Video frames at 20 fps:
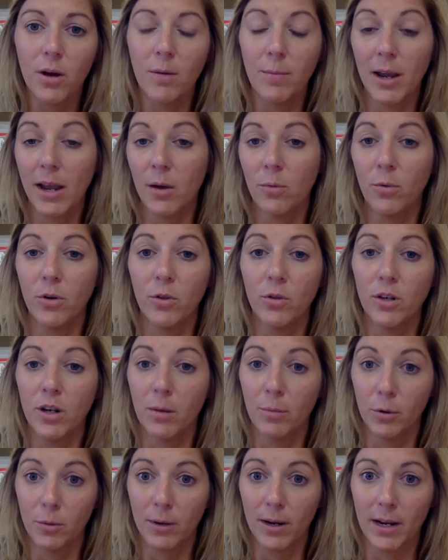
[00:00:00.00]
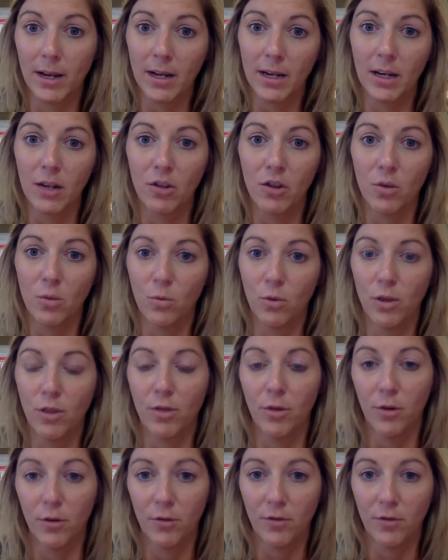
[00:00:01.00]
help with number recognition 1 through